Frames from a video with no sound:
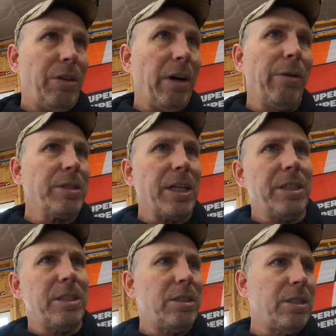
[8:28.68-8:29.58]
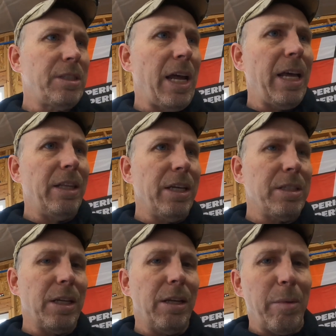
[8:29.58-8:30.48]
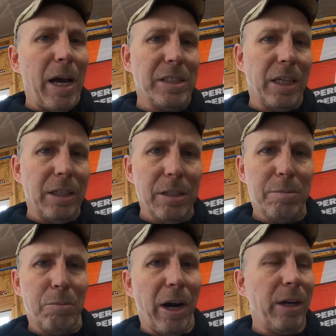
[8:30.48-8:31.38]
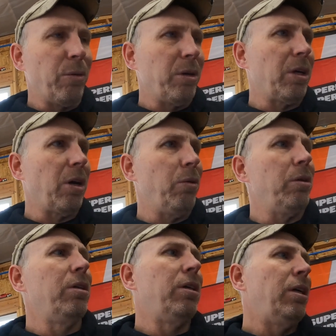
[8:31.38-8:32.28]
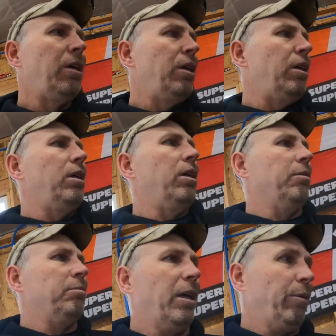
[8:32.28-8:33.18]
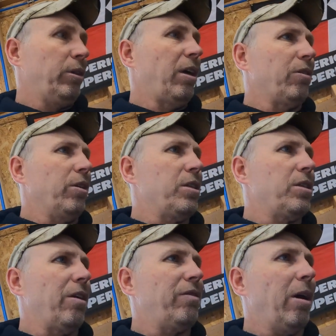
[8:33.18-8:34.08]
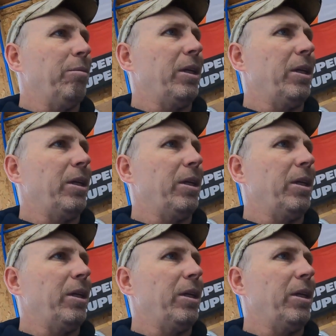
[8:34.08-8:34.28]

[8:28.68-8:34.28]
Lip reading: theory was I'd sand this and mask it and spray it in one coat, and it would cover the stuff now.